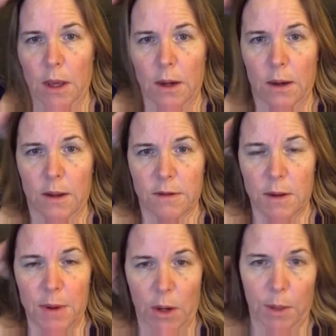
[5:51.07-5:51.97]
and he's going
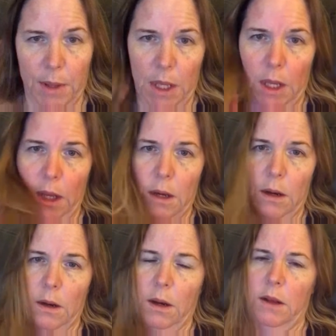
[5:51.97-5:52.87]
to marry me,
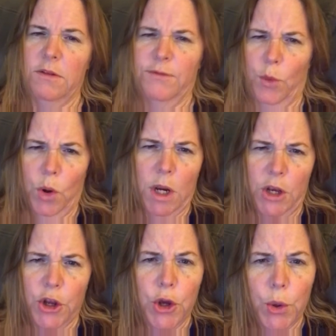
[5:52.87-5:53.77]
and he's
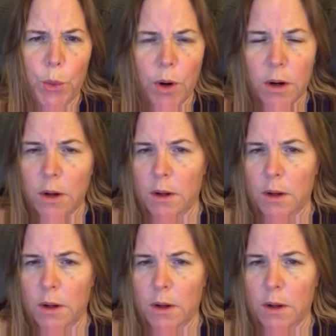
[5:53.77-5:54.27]
42.